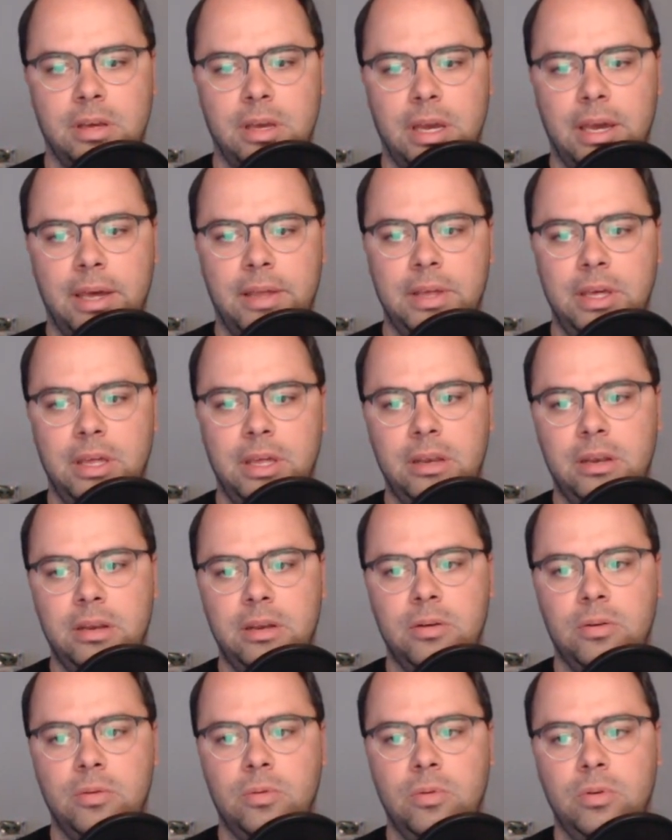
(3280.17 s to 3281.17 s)
And then
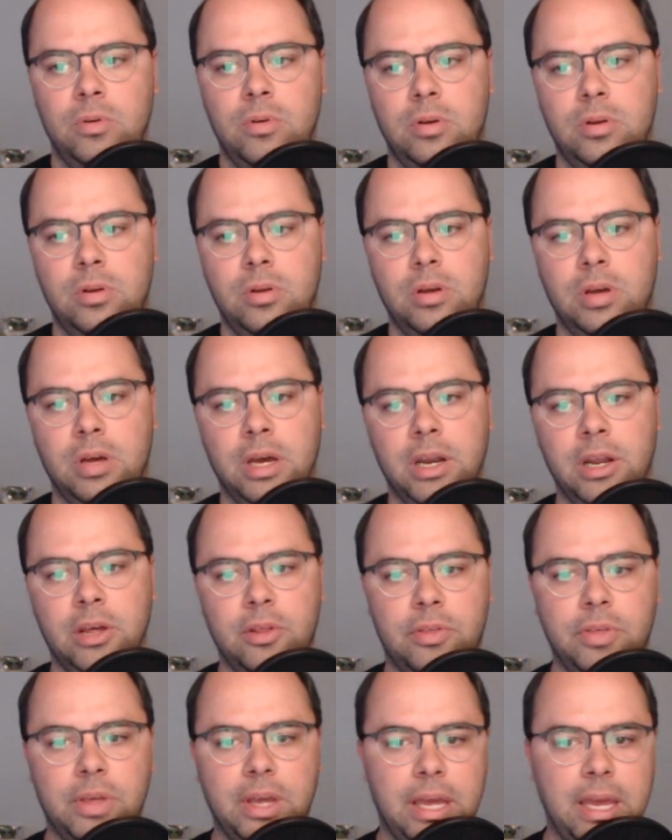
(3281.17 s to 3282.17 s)

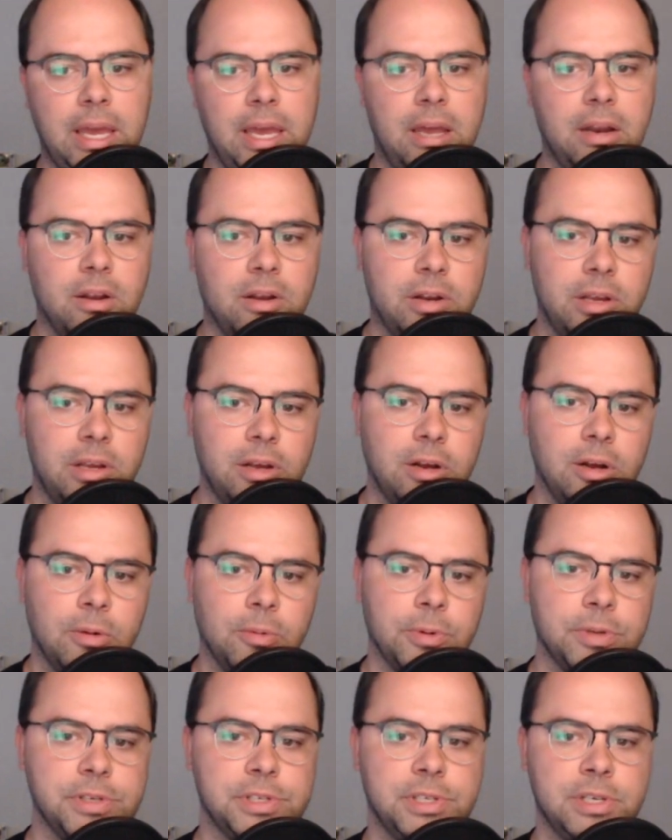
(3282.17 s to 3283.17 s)
another thing I had on here
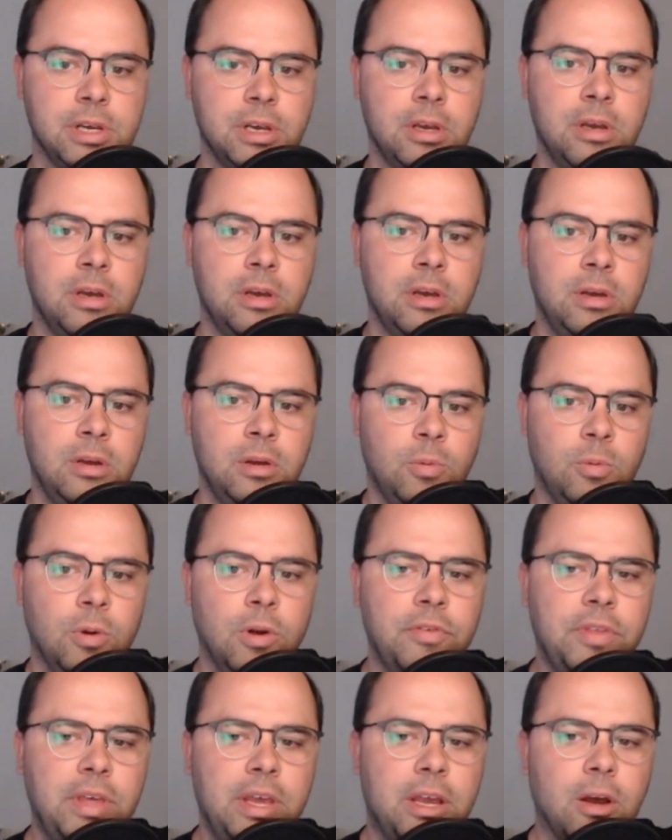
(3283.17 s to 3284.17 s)
was where
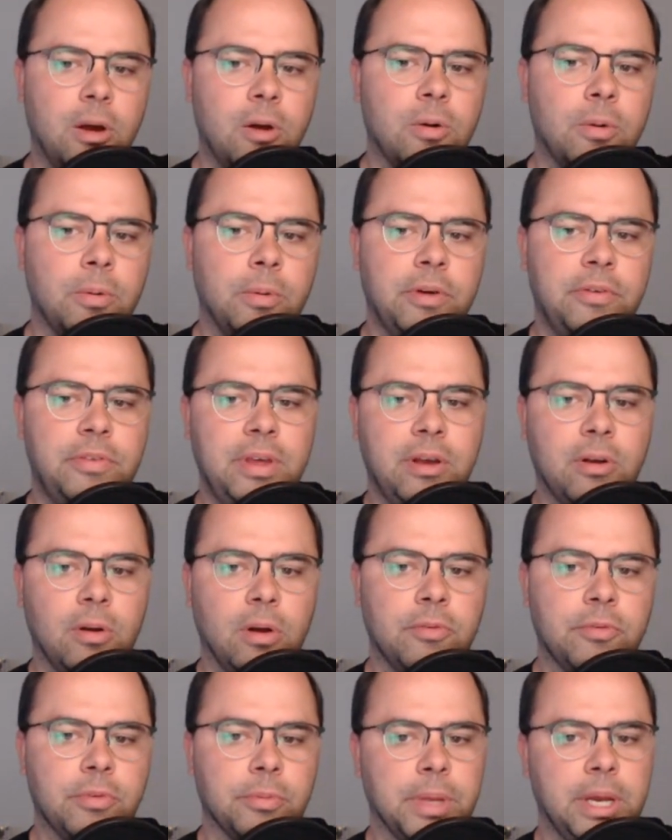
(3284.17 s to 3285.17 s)
have they
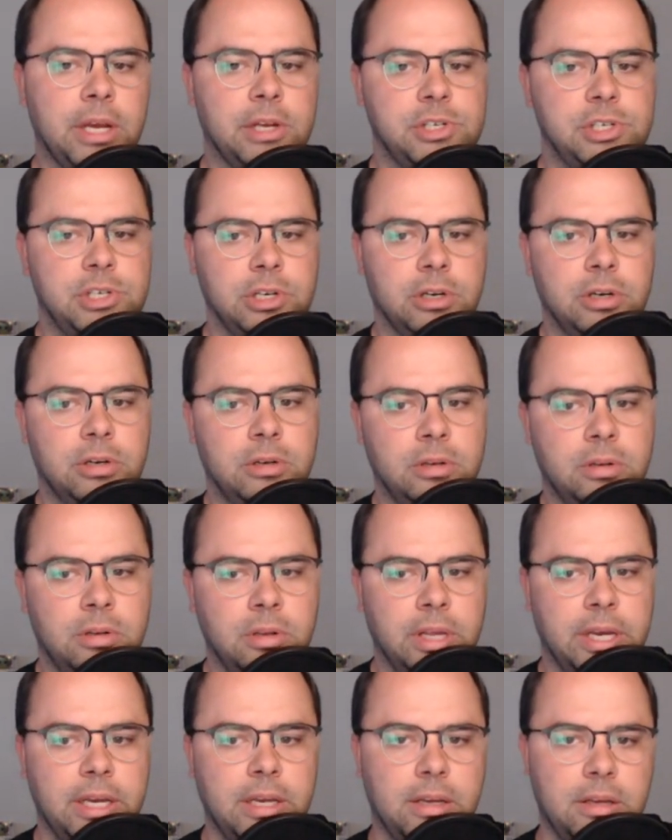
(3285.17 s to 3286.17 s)
grown from last year?
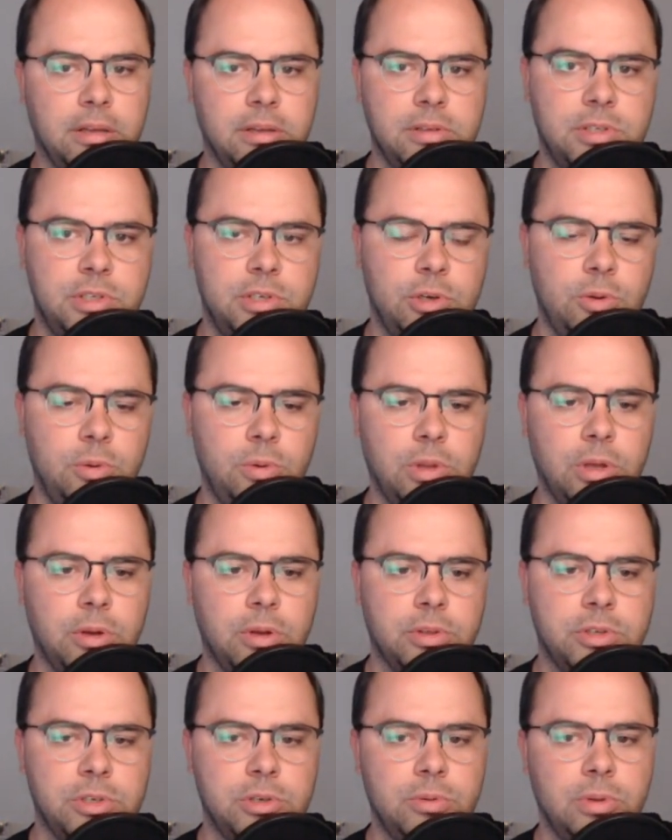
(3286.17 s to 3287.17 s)
Like
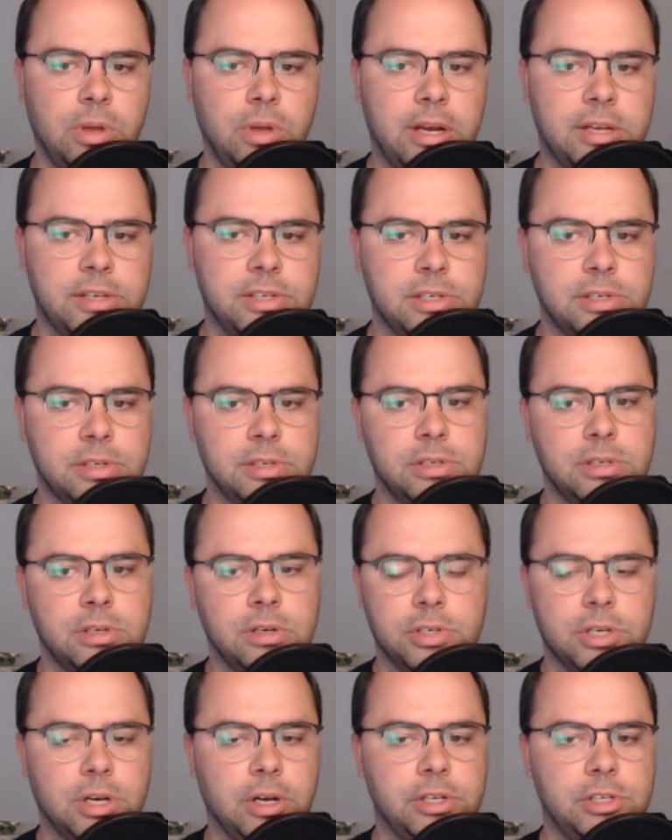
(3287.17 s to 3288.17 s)
two losses, or
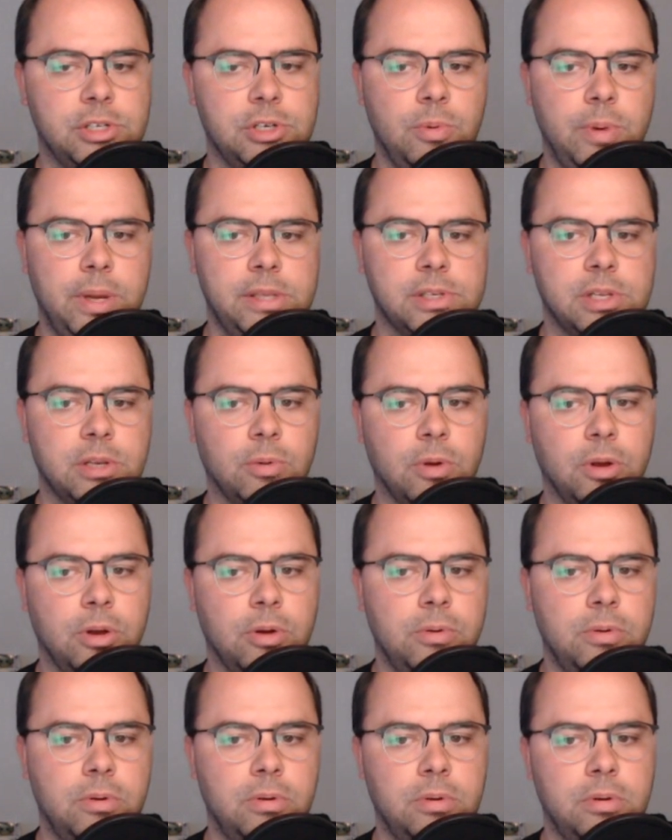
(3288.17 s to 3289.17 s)
sorry, 2 wins on the
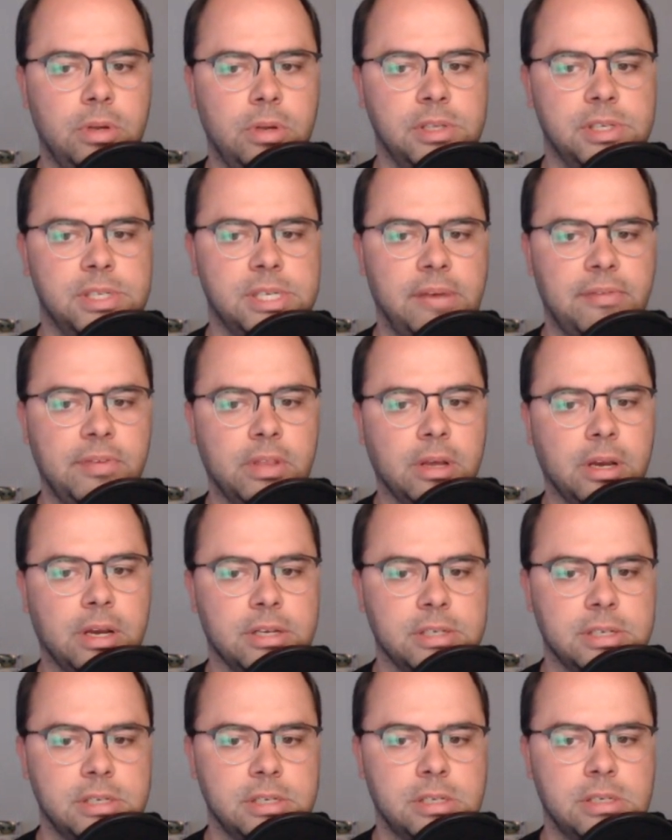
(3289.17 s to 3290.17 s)
road and 7
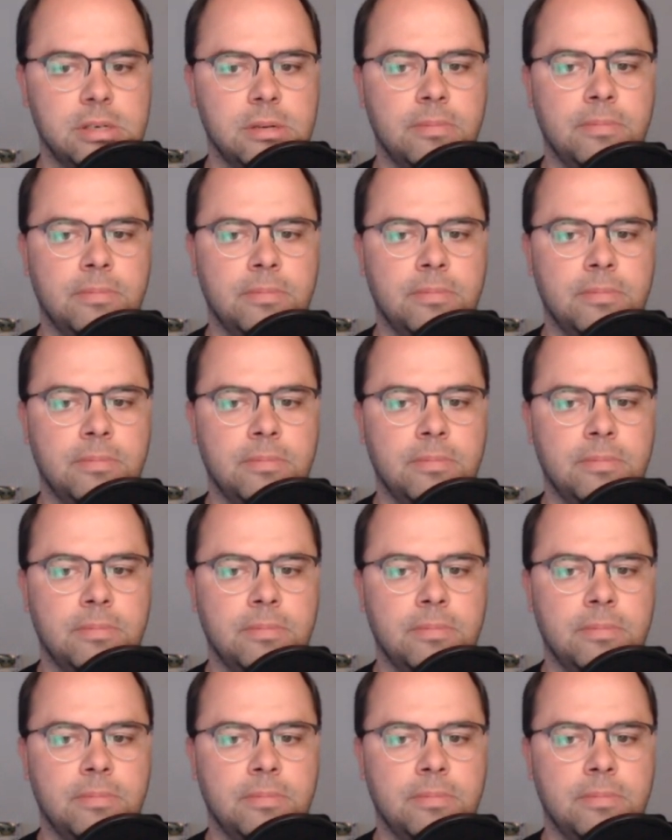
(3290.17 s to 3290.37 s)
losses